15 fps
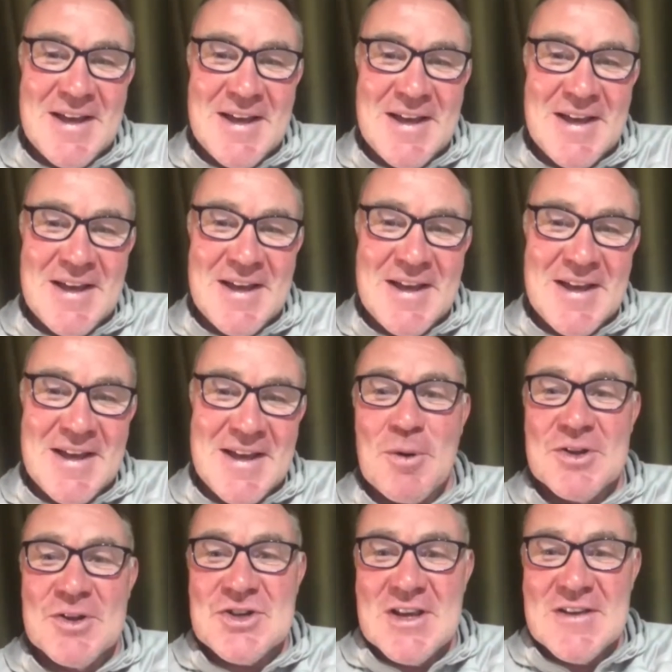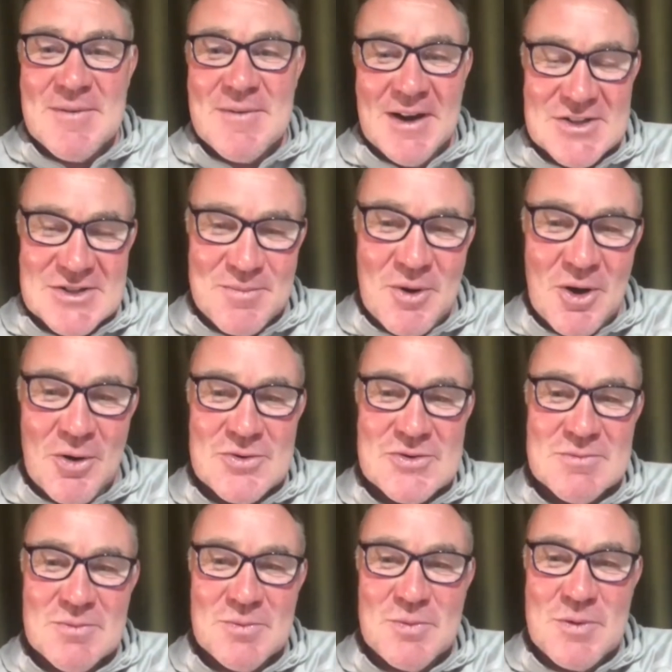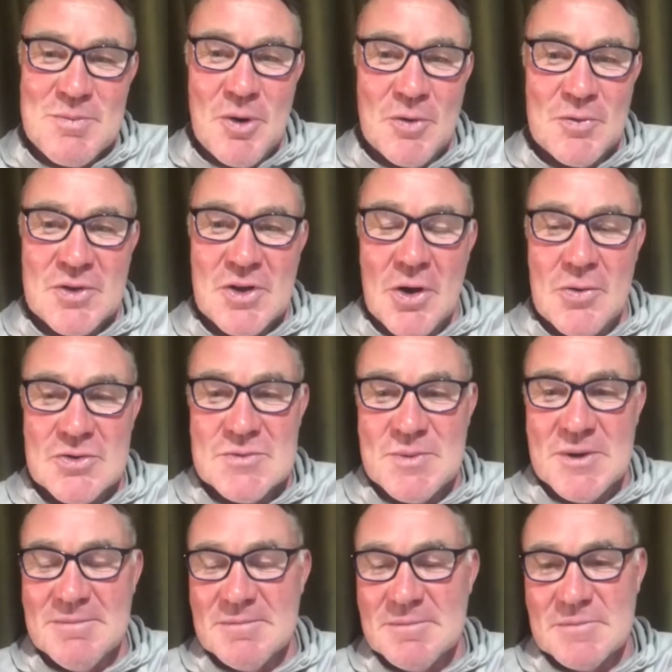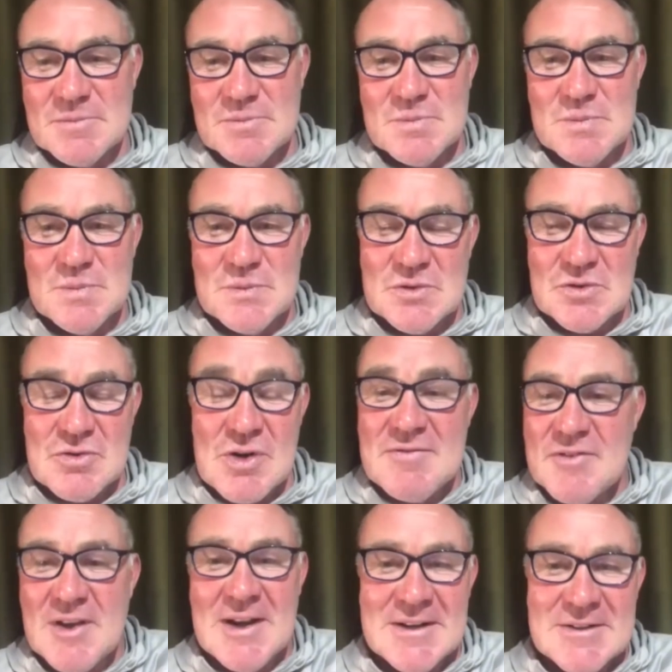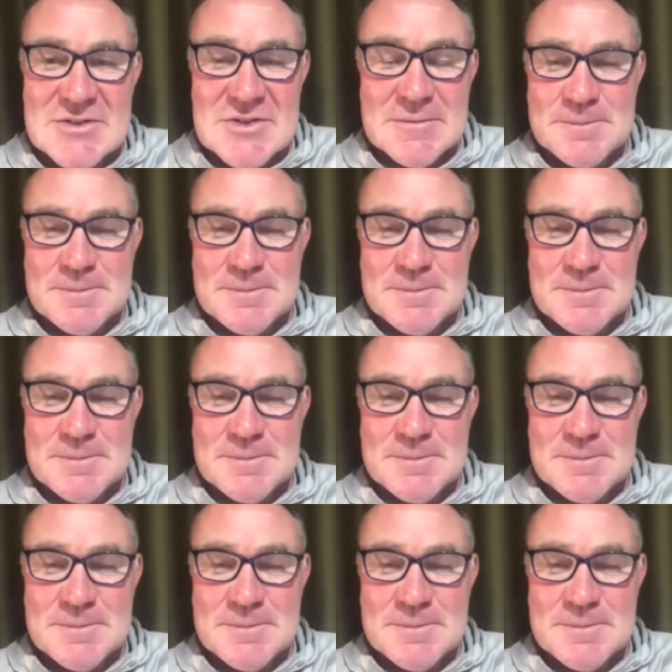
a double achievement, I suppose, with both codes, but great feelings.